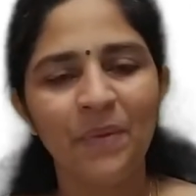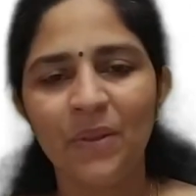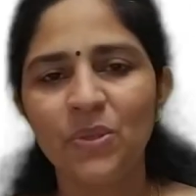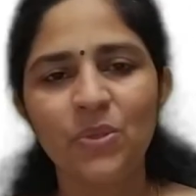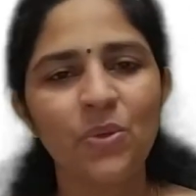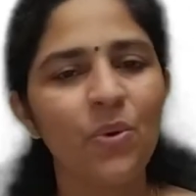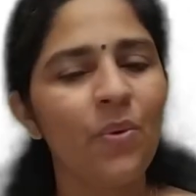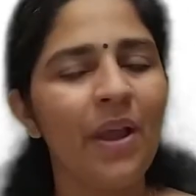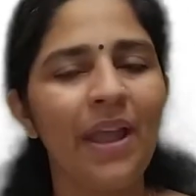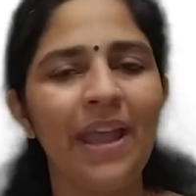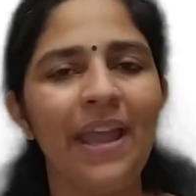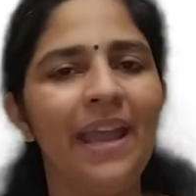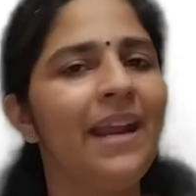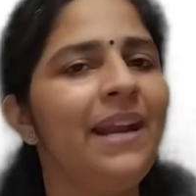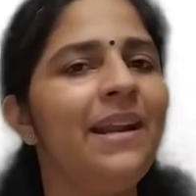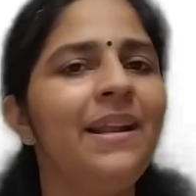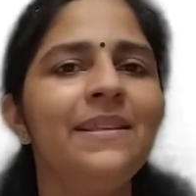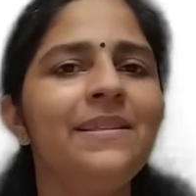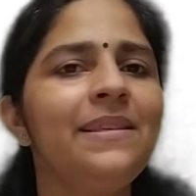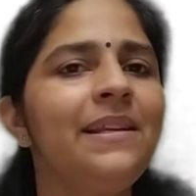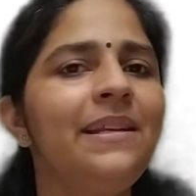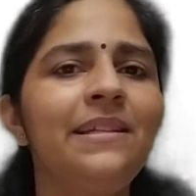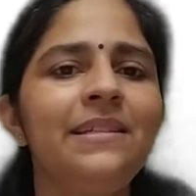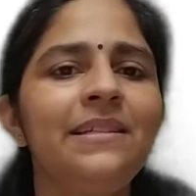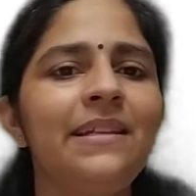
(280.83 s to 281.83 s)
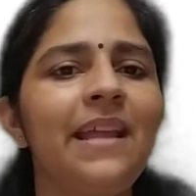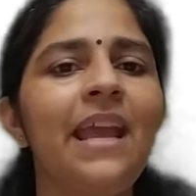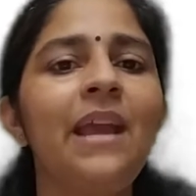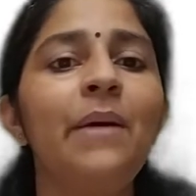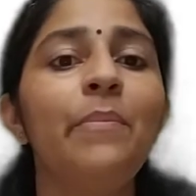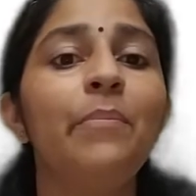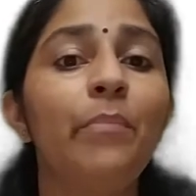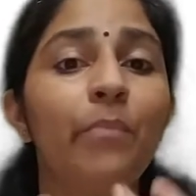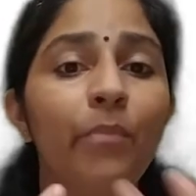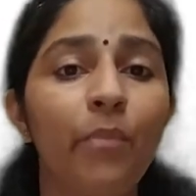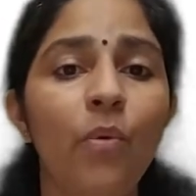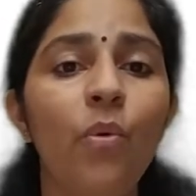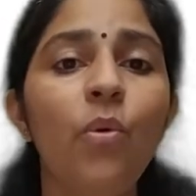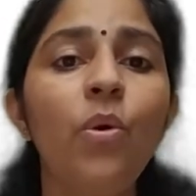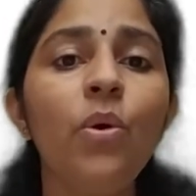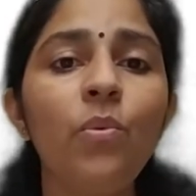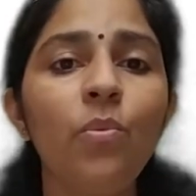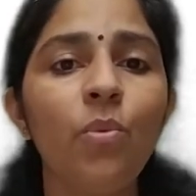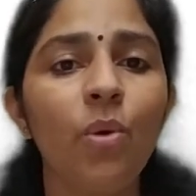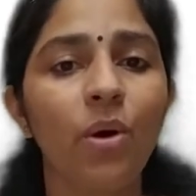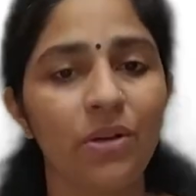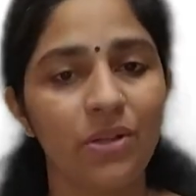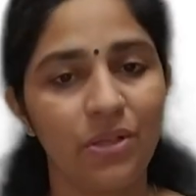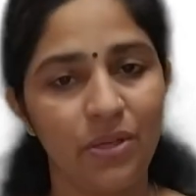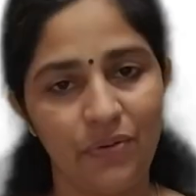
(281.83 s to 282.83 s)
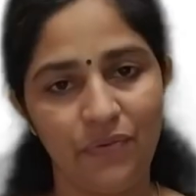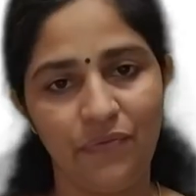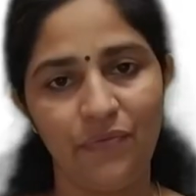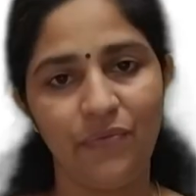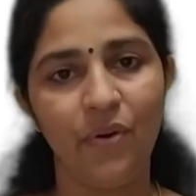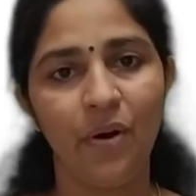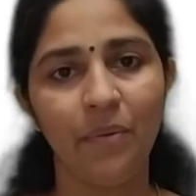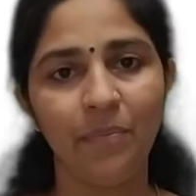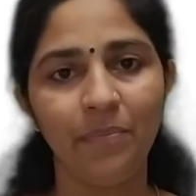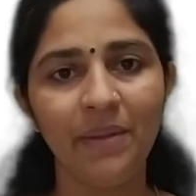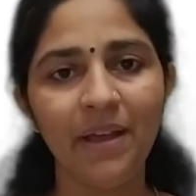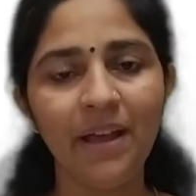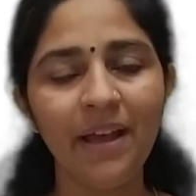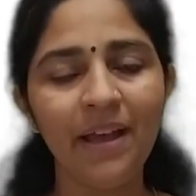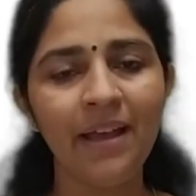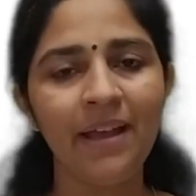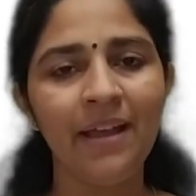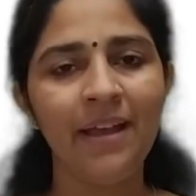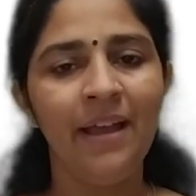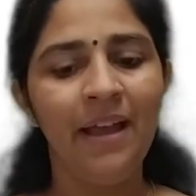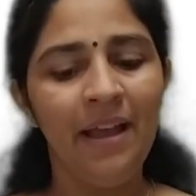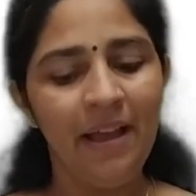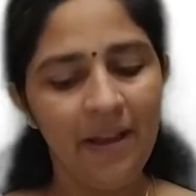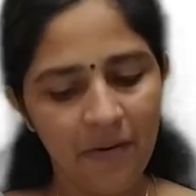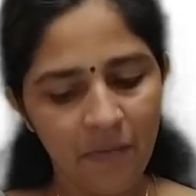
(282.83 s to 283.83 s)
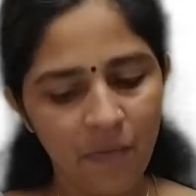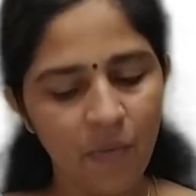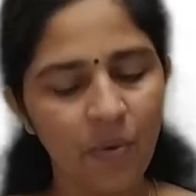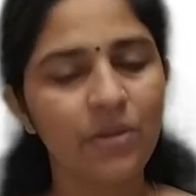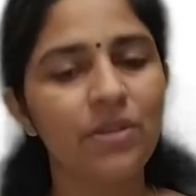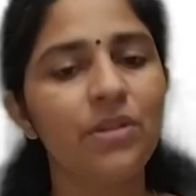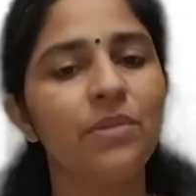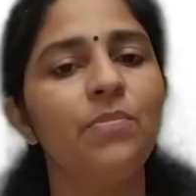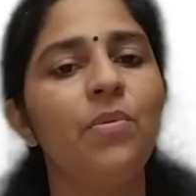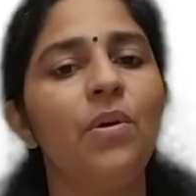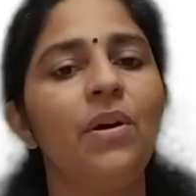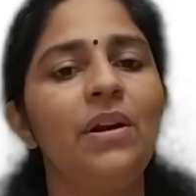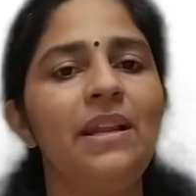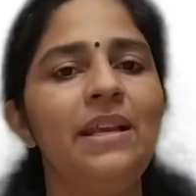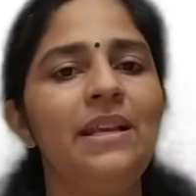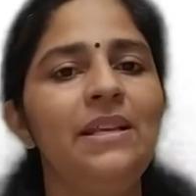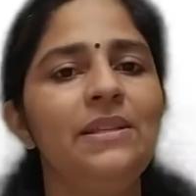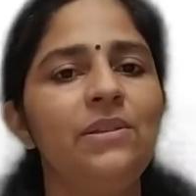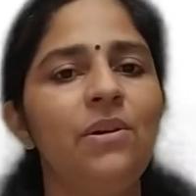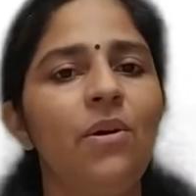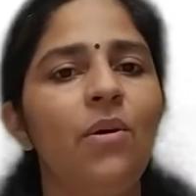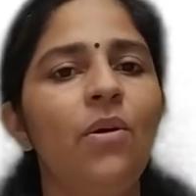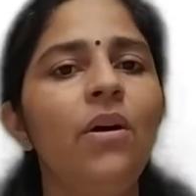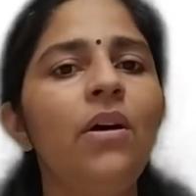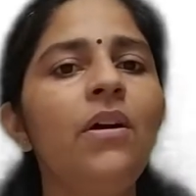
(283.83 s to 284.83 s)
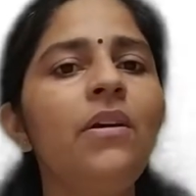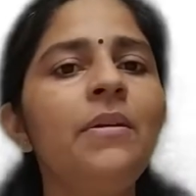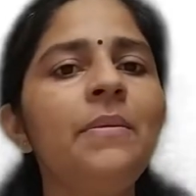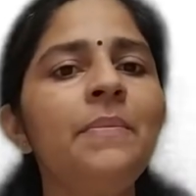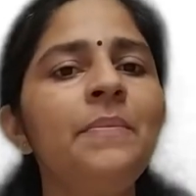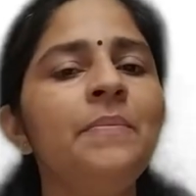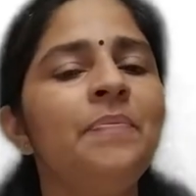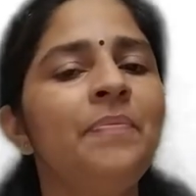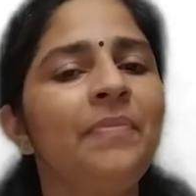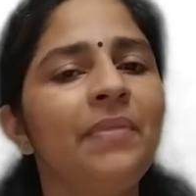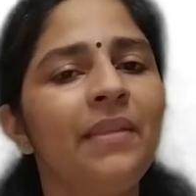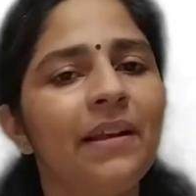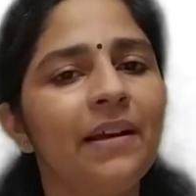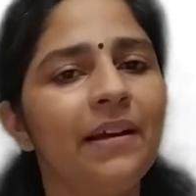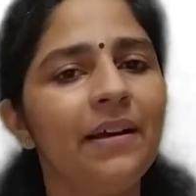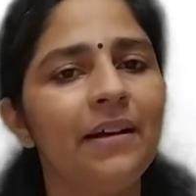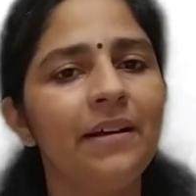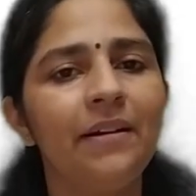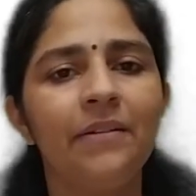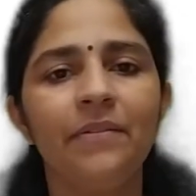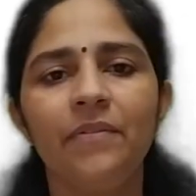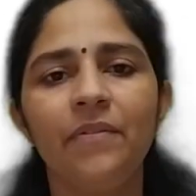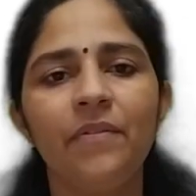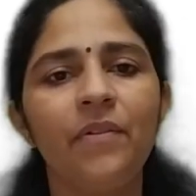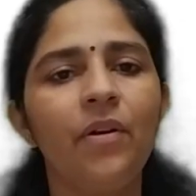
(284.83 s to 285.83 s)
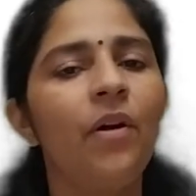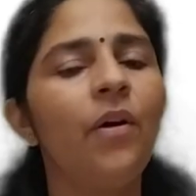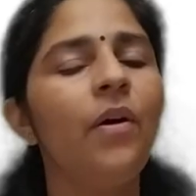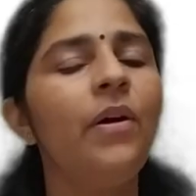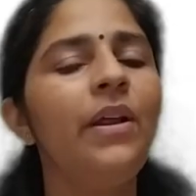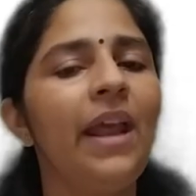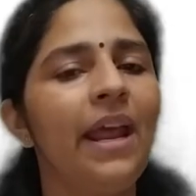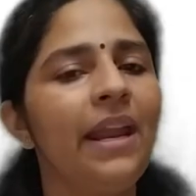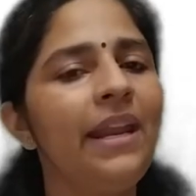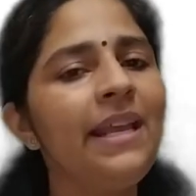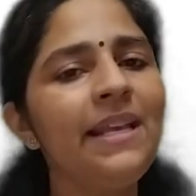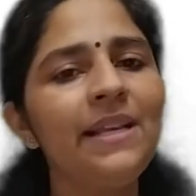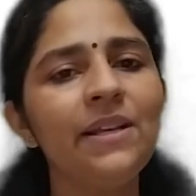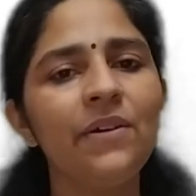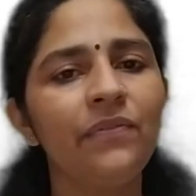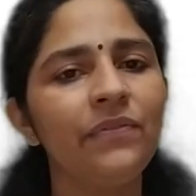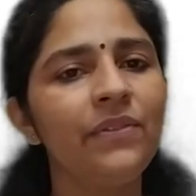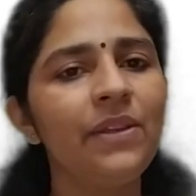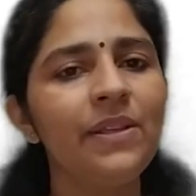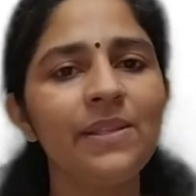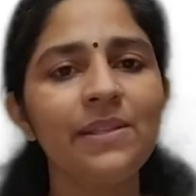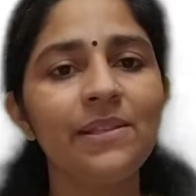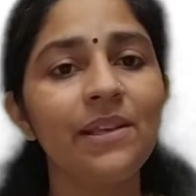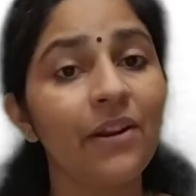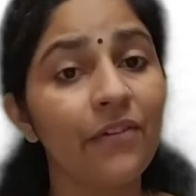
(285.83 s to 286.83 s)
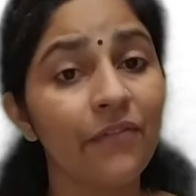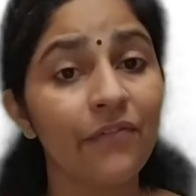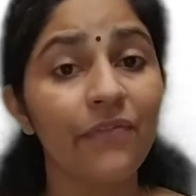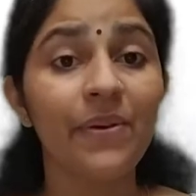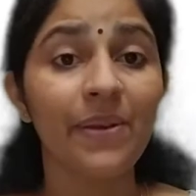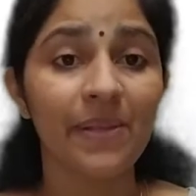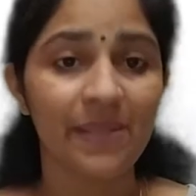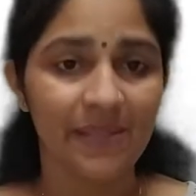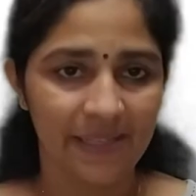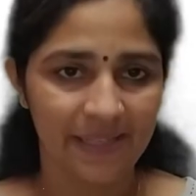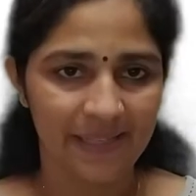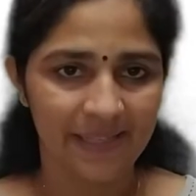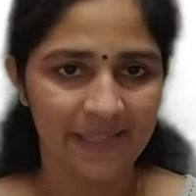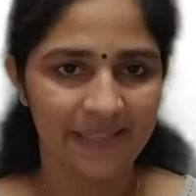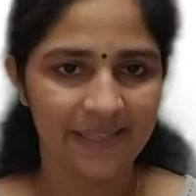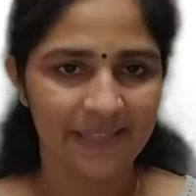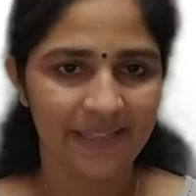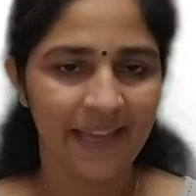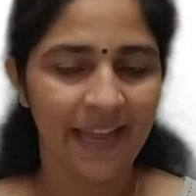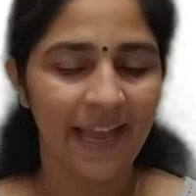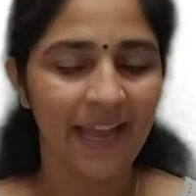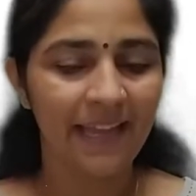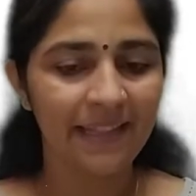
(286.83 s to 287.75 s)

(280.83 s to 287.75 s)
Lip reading: So air doesn't take more water from the water bodies or any of the surfaces,